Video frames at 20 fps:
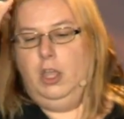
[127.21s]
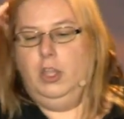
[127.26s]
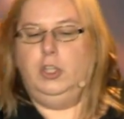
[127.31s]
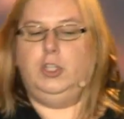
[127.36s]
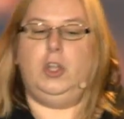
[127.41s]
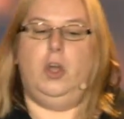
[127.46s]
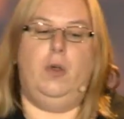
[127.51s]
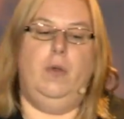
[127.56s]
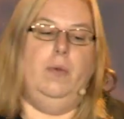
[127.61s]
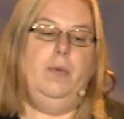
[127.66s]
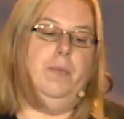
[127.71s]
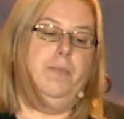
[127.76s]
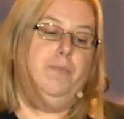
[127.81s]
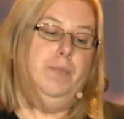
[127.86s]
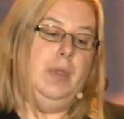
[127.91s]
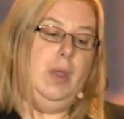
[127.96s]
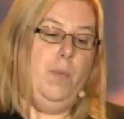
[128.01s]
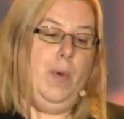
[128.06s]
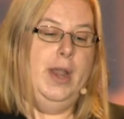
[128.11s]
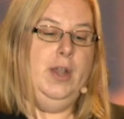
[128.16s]
So
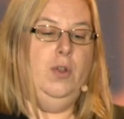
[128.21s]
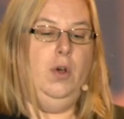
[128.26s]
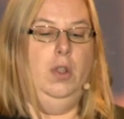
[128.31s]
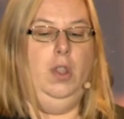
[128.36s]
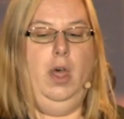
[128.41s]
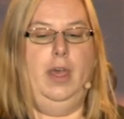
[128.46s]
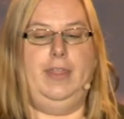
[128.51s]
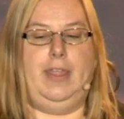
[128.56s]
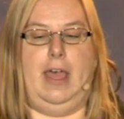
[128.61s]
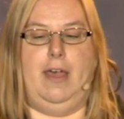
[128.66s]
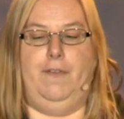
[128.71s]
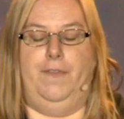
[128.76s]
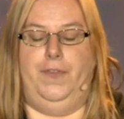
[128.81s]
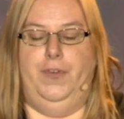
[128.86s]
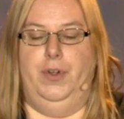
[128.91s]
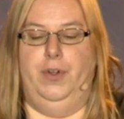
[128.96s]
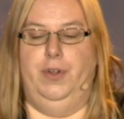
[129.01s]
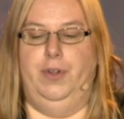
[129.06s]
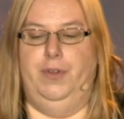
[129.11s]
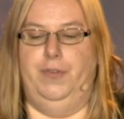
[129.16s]
it went on like that
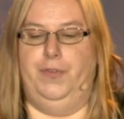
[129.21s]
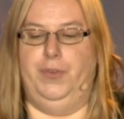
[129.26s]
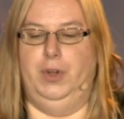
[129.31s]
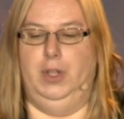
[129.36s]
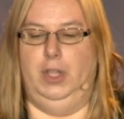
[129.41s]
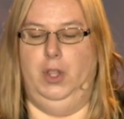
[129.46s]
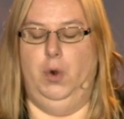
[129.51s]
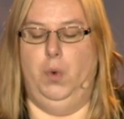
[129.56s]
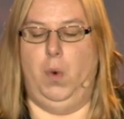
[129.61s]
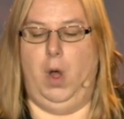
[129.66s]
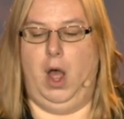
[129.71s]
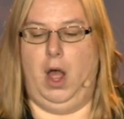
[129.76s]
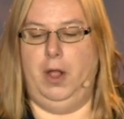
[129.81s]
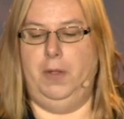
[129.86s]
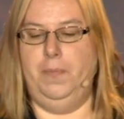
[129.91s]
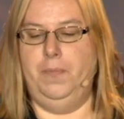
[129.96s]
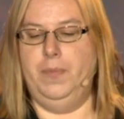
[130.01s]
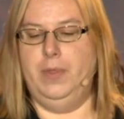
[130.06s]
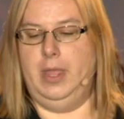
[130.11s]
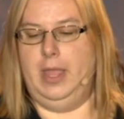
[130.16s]
for, for a little
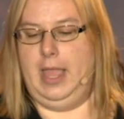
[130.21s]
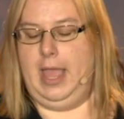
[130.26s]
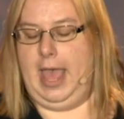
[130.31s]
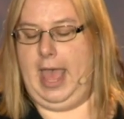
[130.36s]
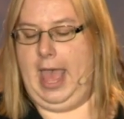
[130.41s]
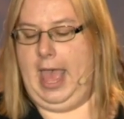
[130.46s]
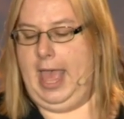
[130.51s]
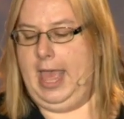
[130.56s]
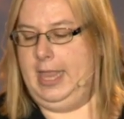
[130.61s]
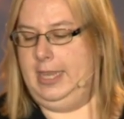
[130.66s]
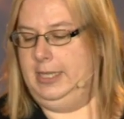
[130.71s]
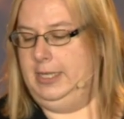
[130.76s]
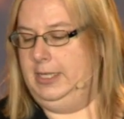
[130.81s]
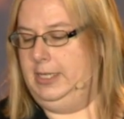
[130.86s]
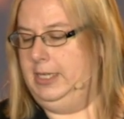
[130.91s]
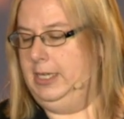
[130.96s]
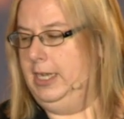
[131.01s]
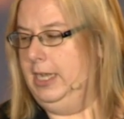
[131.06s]
while, and